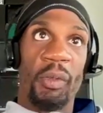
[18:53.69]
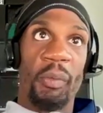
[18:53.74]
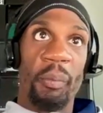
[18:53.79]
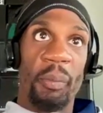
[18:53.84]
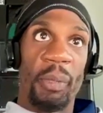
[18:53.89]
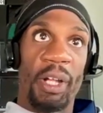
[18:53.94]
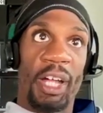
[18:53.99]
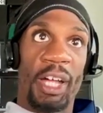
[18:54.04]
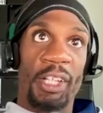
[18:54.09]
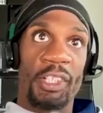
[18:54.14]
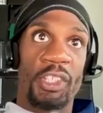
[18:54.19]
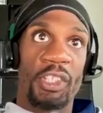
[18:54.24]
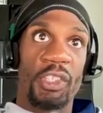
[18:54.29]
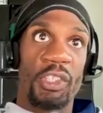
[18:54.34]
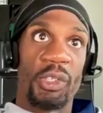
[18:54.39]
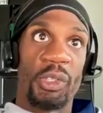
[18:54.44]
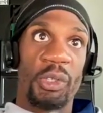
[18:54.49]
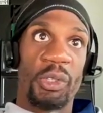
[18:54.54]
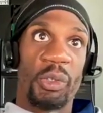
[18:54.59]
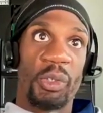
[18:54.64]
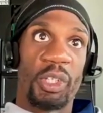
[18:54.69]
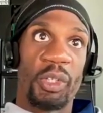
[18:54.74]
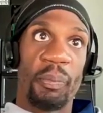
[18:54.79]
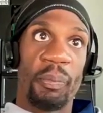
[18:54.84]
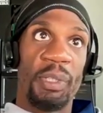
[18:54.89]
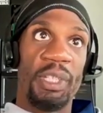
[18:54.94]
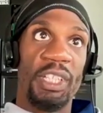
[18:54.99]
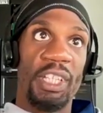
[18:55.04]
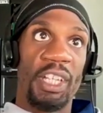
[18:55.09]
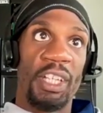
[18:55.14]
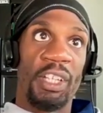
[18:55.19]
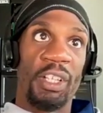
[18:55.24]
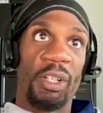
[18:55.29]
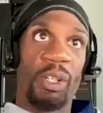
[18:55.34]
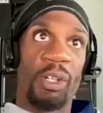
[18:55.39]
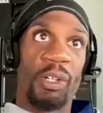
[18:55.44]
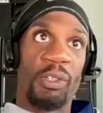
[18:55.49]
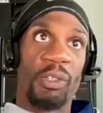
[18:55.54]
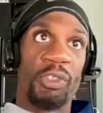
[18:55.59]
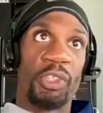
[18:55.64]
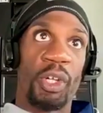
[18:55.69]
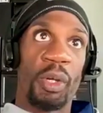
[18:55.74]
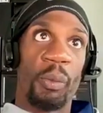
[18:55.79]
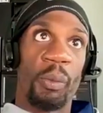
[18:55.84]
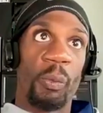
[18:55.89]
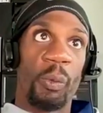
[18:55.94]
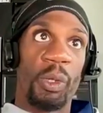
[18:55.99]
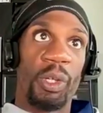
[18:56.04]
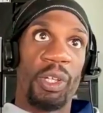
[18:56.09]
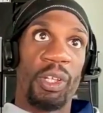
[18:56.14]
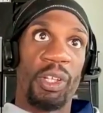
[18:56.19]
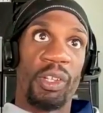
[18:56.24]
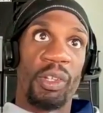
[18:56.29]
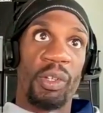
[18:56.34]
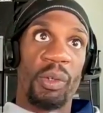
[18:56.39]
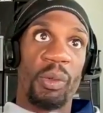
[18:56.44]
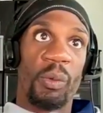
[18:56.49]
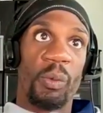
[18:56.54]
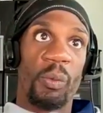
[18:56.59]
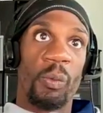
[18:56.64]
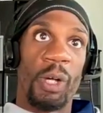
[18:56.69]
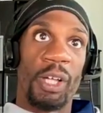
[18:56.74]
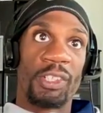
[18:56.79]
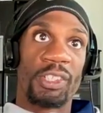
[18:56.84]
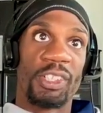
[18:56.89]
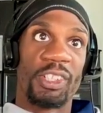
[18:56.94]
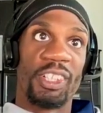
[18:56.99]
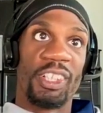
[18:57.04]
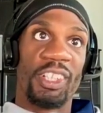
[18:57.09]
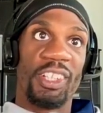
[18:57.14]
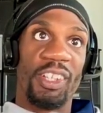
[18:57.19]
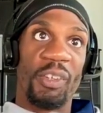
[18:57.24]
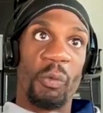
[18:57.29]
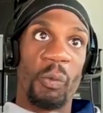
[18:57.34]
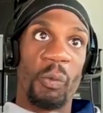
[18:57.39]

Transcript: but I still compete in the long jump with Wesley. And